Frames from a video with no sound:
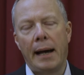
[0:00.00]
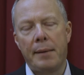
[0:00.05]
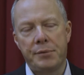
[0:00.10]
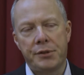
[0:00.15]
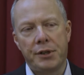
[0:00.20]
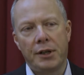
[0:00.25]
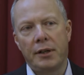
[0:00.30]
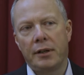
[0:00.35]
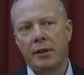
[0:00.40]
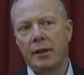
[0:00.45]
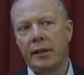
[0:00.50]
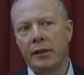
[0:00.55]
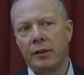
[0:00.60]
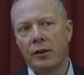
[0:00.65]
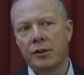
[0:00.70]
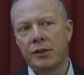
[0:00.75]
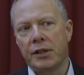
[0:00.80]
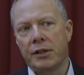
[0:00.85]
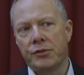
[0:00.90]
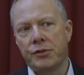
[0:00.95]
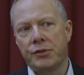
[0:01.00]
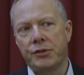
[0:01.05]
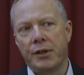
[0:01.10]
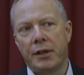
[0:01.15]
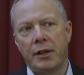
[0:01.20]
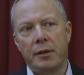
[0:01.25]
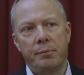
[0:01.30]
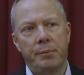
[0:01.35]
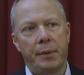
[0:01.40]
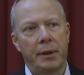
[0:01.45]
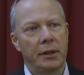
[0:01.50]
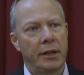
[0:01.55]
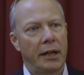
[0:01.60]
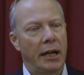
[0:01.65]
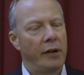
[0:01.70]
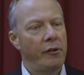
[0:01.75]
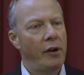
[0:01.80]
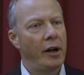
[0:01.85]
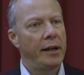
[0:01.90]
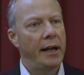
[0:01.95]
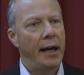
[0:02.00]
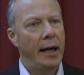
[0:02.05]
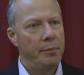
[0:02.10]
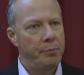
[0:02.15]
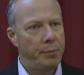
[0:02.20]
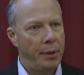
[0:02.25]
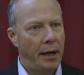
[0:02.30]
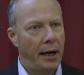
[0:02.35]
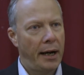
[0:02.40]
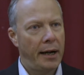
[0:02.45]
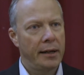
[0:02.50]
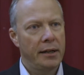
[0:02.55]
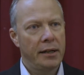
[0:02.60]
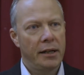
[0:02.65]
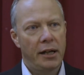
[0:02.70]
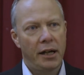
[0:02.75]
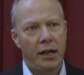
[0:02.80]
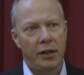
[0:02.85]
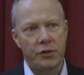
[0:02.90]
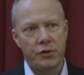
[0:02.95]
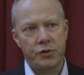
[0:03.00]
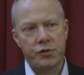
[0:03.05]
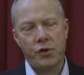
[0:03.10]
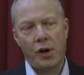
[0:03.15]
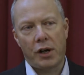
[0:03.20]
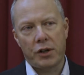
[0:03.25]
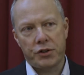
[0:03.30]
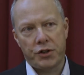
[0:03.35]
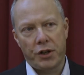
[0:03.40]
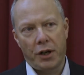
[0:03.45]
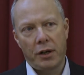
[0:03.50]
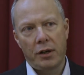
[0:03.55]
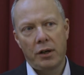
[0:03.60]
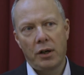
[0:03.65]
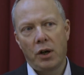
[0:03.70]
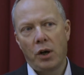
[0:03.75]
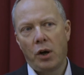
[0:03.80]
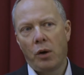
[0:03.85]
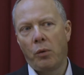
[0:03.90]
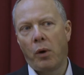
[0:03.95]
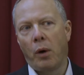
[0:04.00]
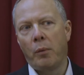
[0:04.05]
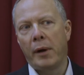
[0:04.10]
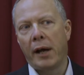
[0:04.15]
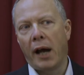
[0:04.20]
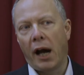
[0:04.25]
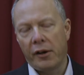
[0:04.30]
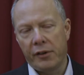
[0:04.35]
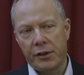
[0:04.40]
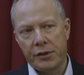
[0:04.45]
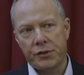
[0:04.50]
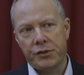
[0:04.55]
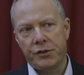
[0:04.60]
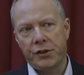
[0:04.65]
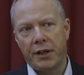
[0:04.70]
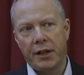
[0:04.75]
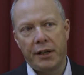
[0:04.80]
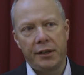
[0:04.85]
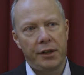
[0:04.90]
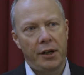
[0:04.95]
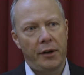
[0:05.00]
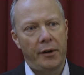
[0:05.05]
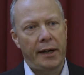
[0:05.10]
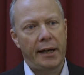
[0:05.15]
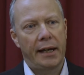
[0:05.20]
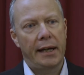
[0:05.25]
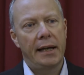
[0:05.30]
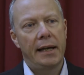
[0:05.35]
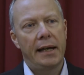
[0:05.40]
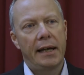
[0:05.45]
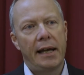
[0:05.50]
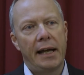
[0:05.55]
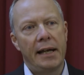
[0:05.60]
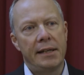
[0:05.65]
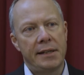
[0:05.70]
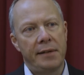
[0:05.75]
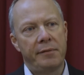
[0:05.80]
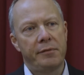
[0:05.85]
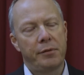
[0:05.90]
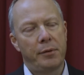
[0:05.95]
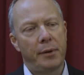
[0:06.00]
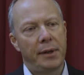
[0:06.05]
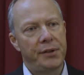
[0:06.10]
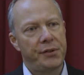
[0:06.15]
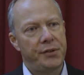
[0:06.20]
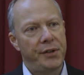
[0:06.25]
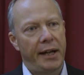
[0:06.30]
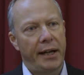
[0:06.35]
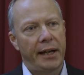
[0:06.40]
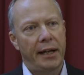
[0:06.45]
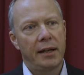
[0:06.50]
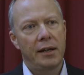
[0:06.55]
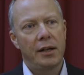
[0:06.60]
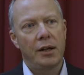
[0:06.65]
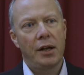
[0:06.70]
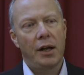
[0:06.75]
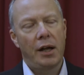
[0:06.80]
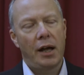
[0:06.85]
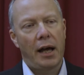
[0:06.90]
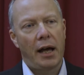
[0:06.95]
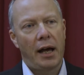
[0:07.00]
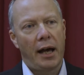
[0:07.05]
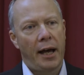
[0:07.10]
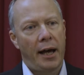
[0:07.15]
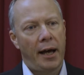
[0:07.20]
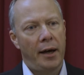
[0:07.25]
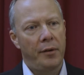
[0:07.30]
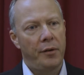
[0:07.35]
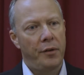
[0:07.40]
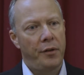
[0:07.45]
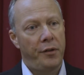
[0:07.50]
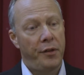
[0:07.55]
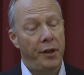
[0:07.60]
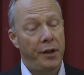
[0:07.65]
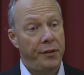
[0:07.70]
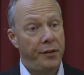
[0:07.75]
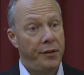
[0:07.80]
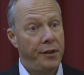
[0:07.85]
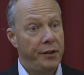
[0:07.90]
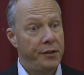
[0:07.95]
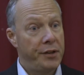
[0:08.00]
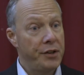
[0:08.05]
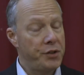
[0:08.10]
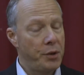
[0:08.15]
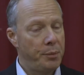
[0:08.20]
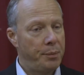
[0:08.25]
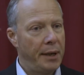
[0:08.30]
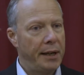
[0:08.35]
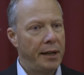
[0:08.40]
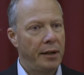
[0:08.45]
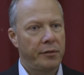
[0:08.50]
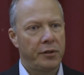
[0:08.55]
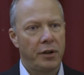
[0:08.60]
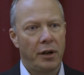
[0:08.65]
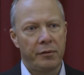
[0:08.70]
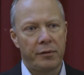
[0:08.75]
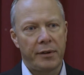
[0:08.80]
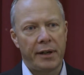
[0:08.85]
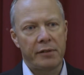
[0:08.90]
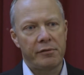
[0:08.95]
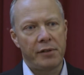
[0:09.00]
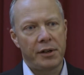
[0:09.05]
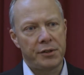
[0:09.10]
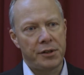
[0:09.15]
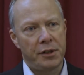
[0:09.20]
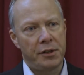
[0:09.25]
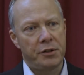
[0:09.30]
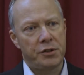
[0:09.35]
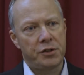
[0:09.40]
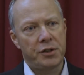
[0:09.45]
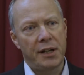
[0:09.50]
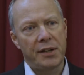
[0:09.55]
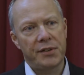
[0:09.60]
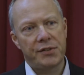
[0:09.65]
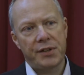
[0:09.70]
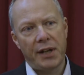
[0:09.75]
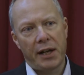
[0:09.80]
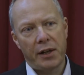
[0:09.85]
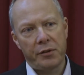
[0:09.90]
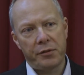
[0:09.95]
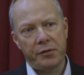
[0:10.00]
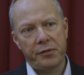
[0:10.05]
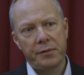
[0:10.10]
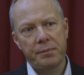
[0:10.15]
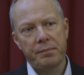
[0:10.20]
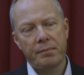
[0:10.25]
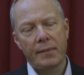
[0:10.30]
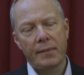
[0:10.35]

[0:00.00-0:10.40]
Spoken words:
absolutely not interested in building our own empire and structure. What we are interested in doing is influencing the discipline of conflict resolution itself,